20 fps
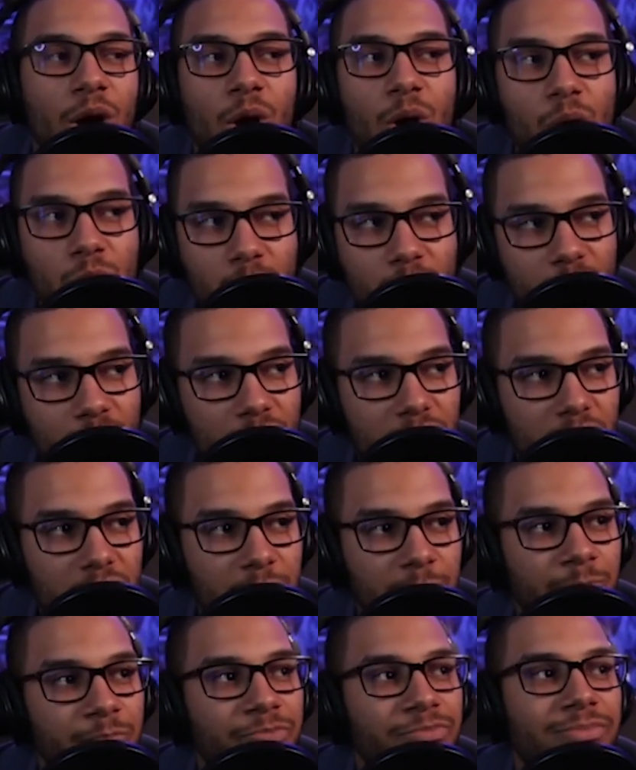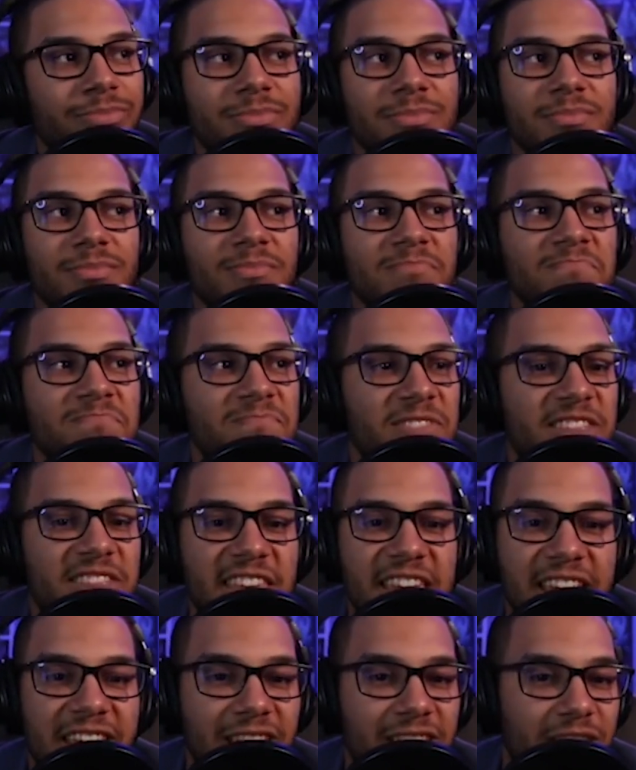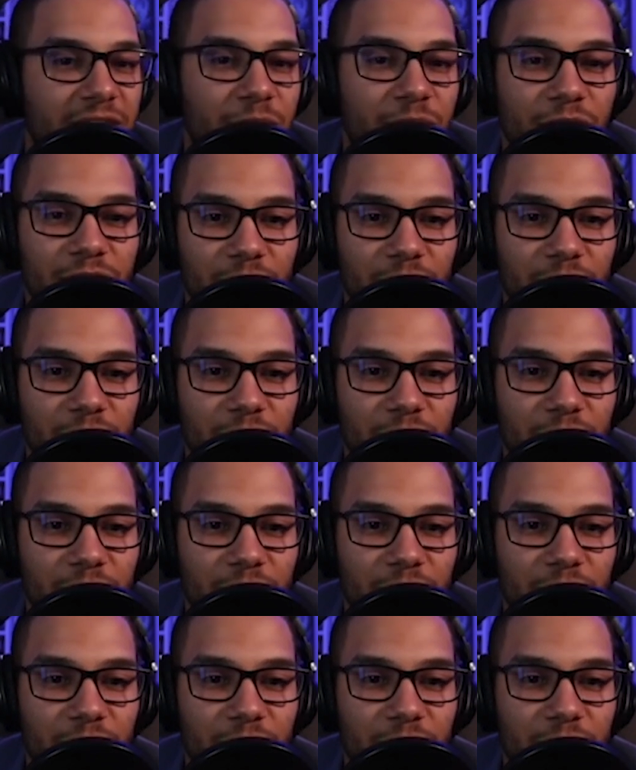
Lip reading: Or they could go the